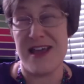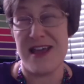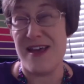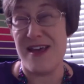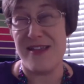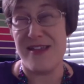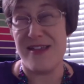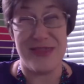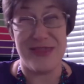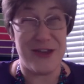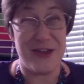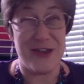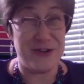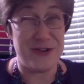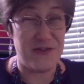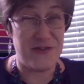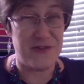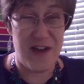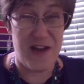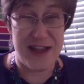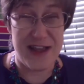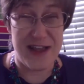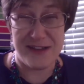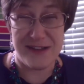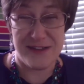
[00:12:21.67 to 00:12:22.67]
Those
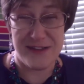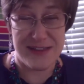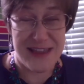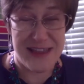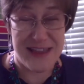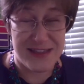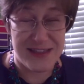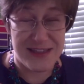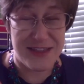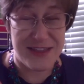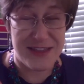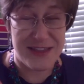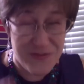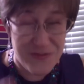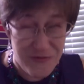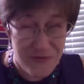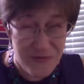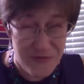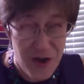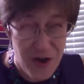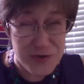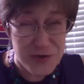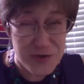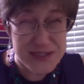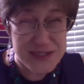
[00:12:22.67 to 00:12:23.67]

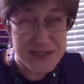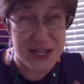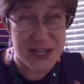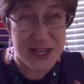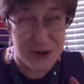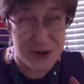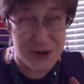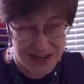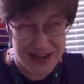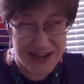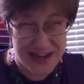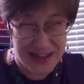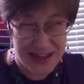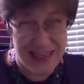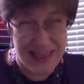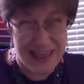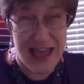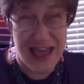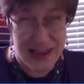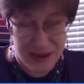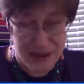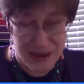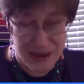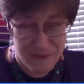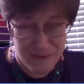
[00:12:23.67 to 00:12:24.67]
folks that are getting
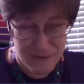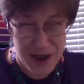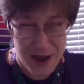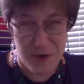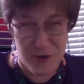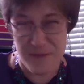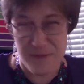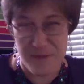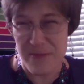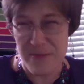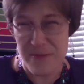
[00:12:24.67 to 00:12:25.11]
that email